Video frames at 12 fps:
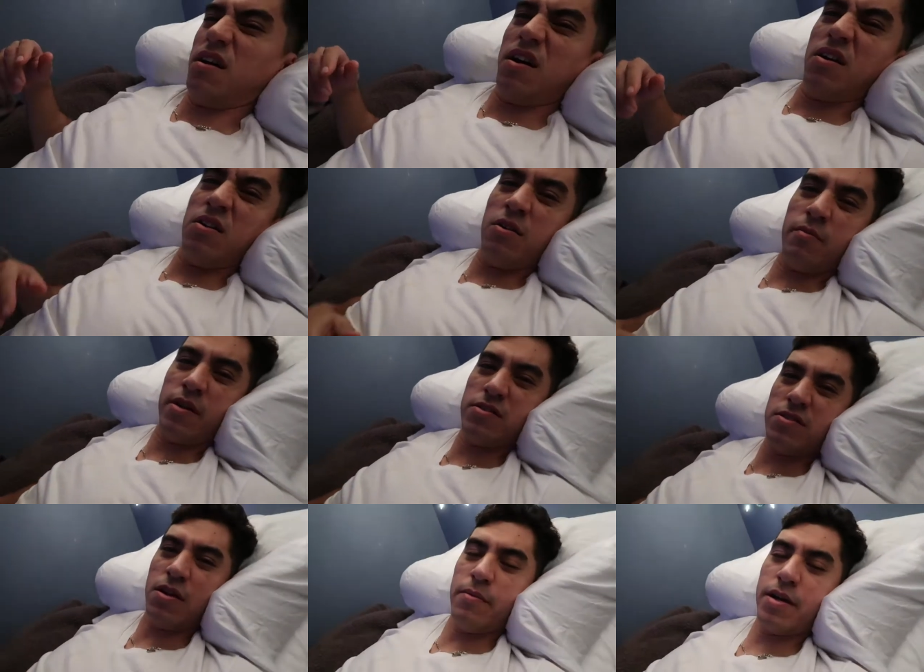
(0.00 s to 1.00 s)
I don't know, my
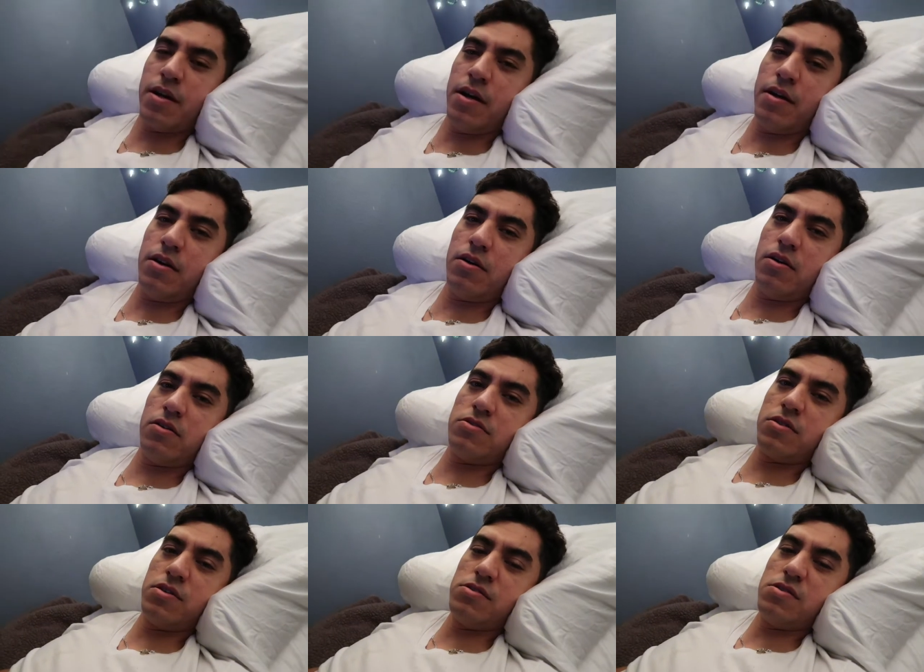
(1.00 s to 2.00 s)
stomach kind of hurts
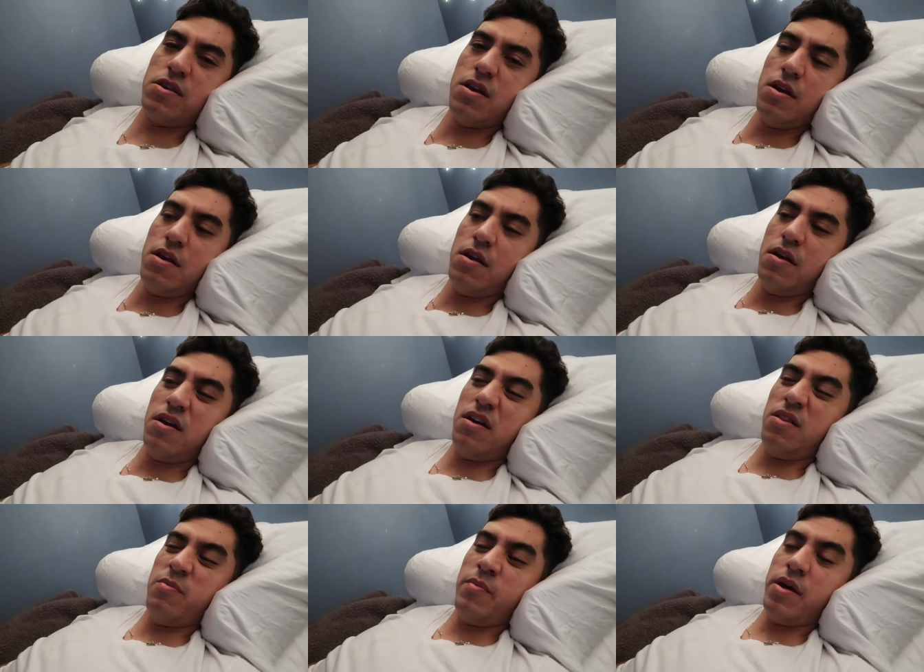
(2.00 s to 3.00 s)
because
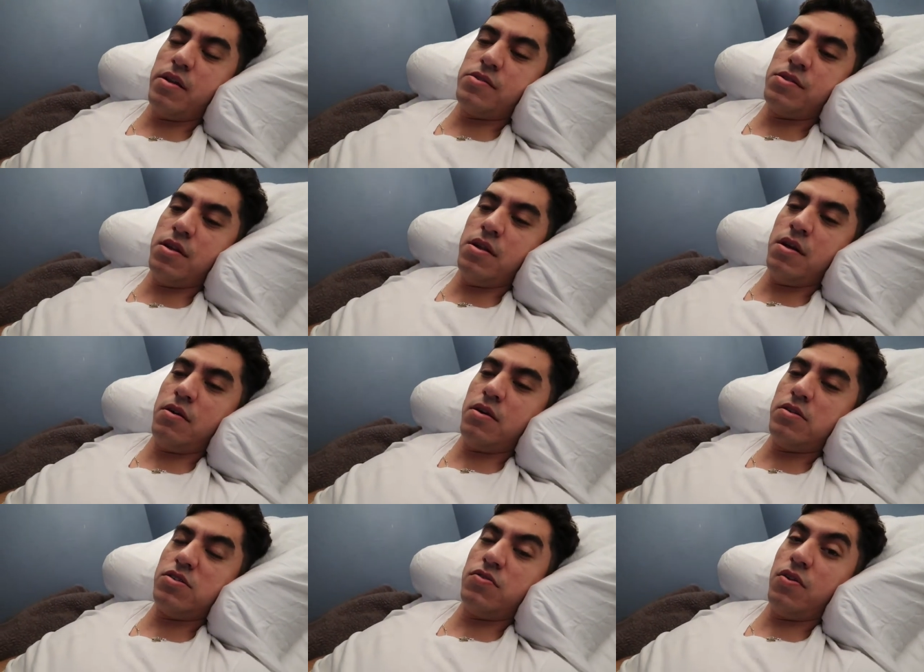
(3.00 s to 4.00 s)
of the medicine now. I
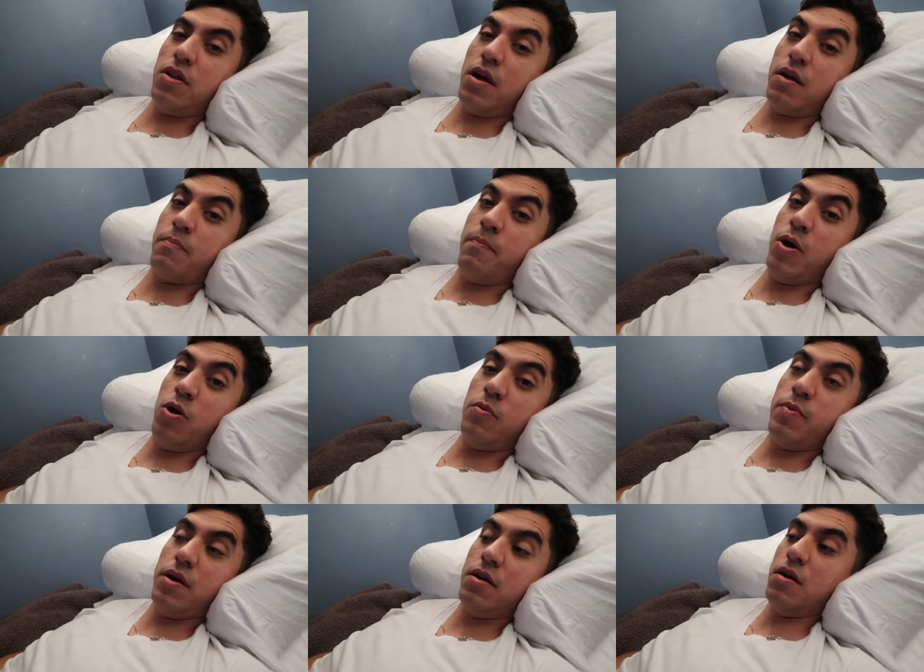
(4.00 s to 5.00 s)
just feel like
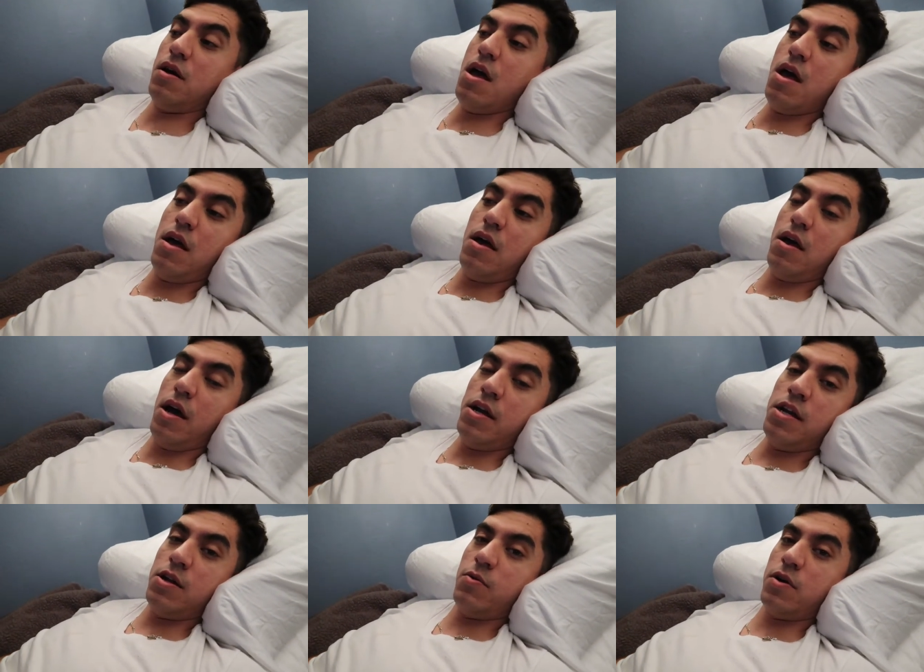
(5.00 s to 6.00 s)
poop. I
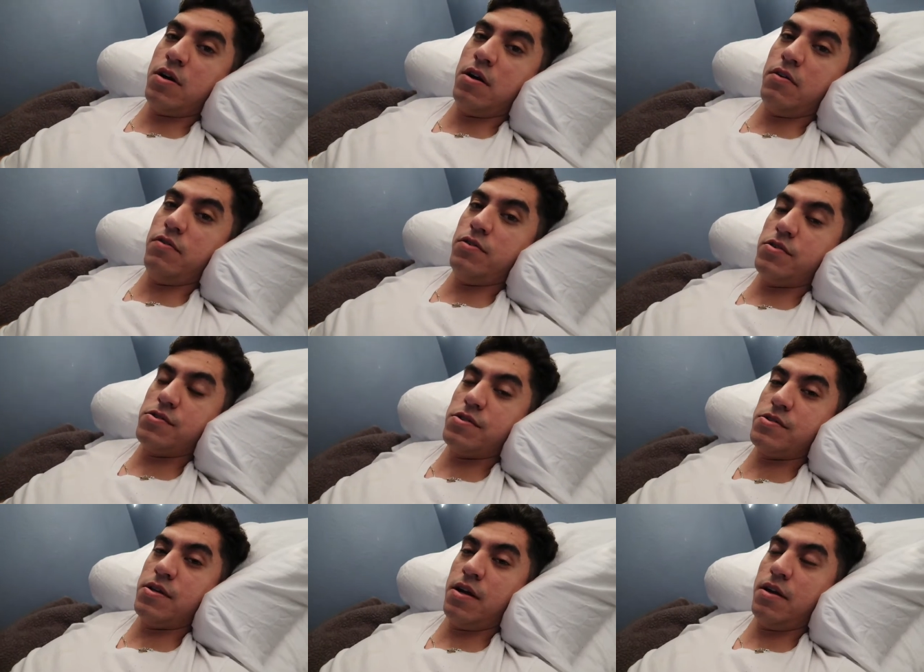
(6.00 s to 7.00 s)
need to recover. This
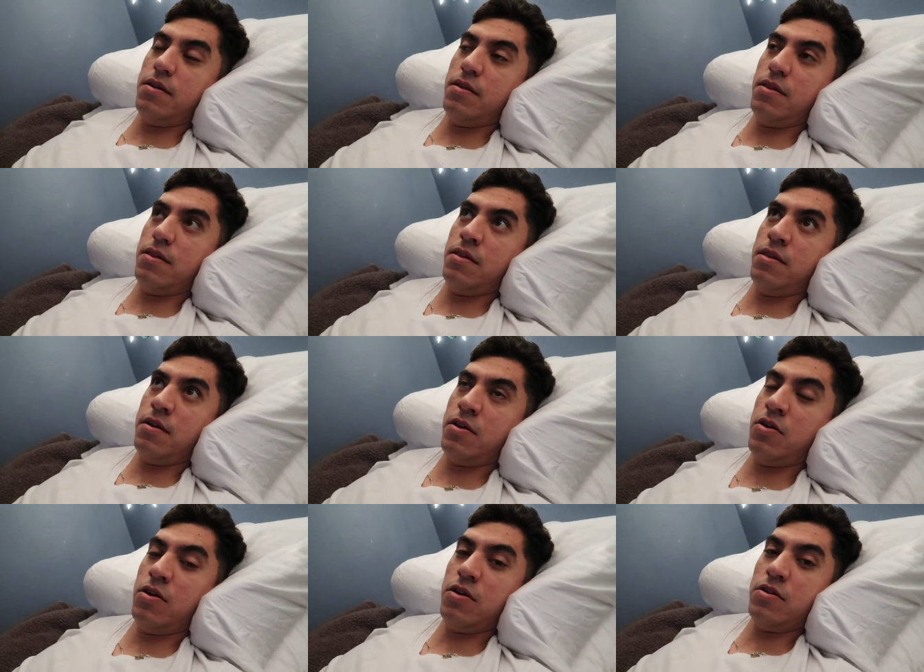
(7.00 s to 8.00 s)
is not the
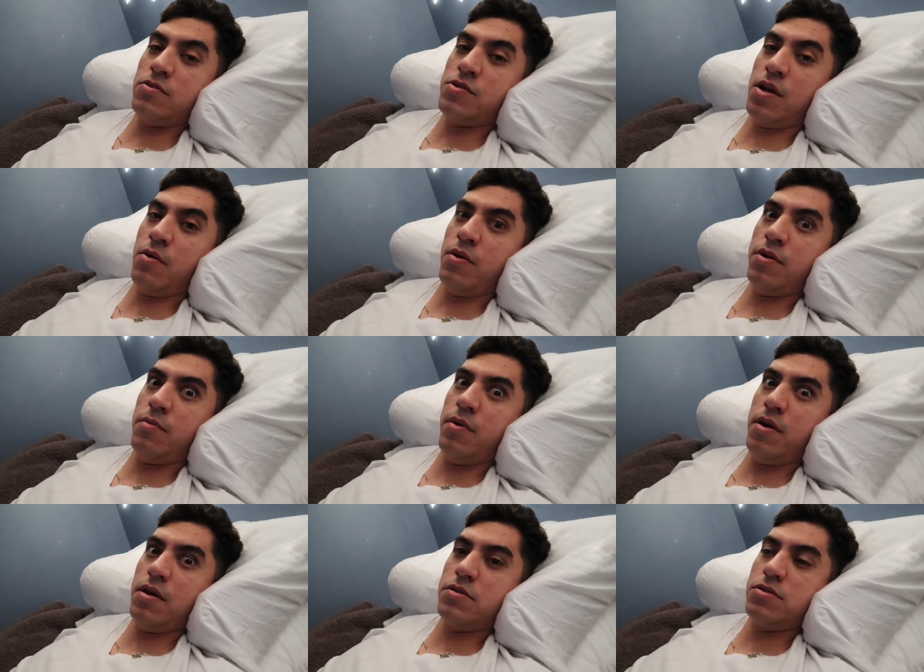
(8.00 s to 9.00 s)
Carlos I want to
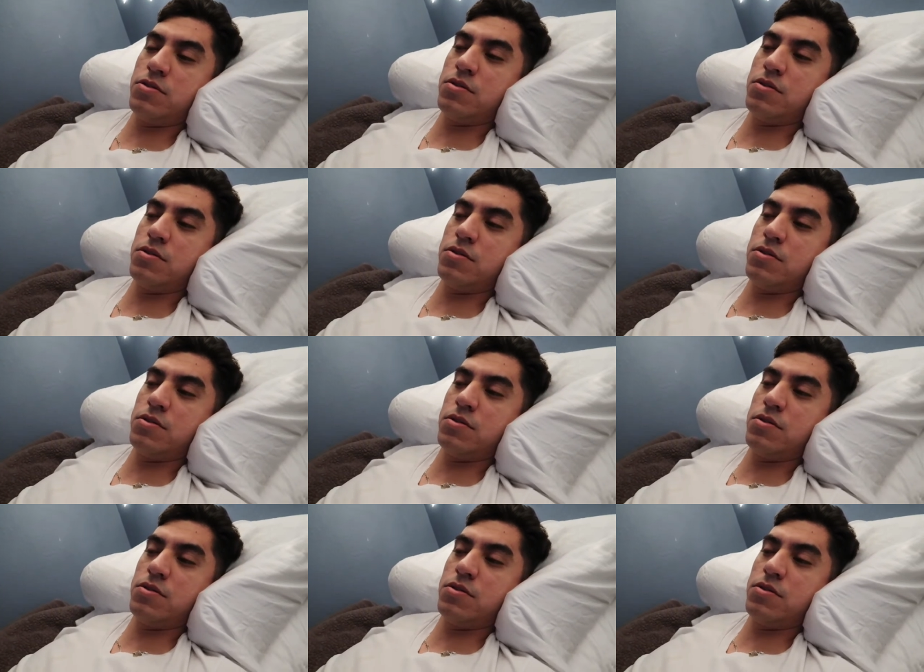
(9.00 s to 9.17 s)
be. I